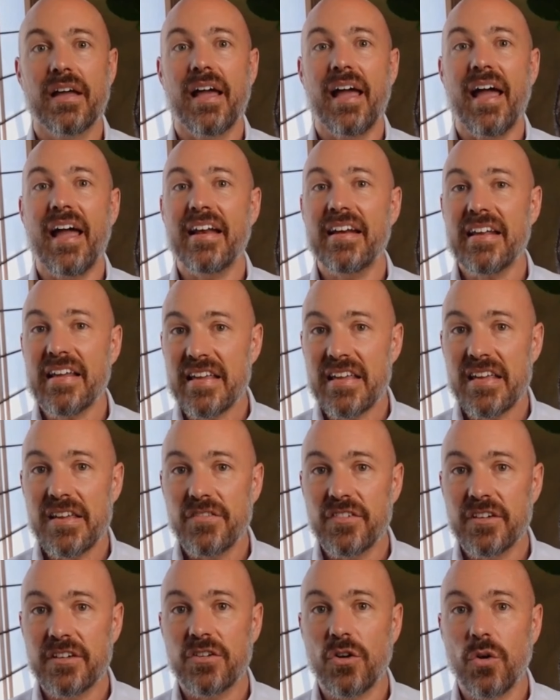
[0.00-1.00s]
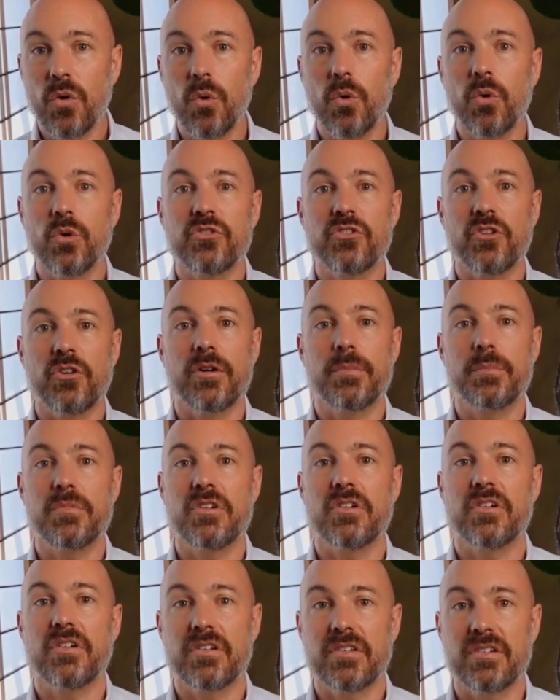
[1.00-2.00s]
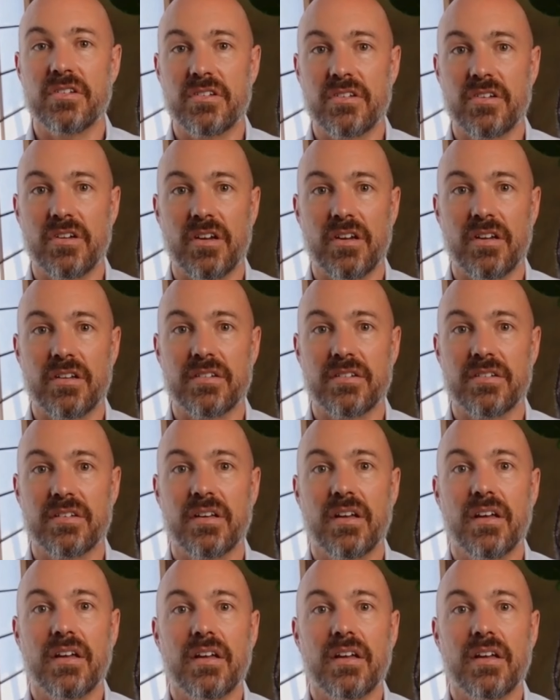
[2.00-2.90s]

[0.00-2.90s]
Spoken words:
and even autoimmune concerns,